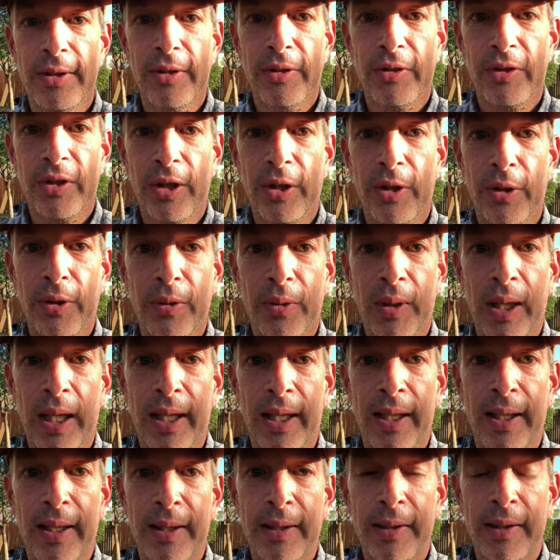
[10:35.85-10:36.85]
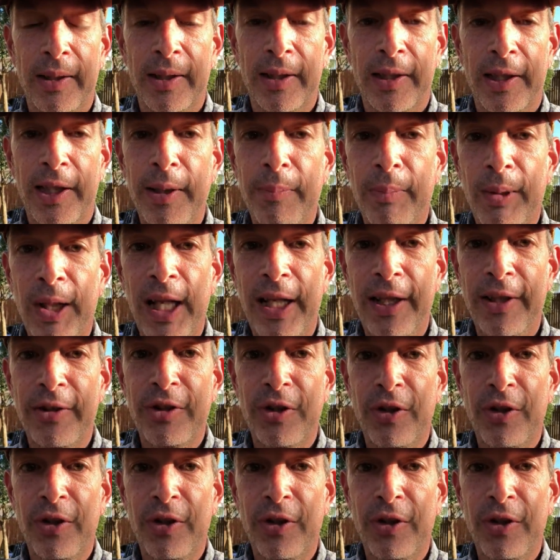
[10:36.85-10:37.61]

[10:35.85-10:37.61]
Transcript: So keep getting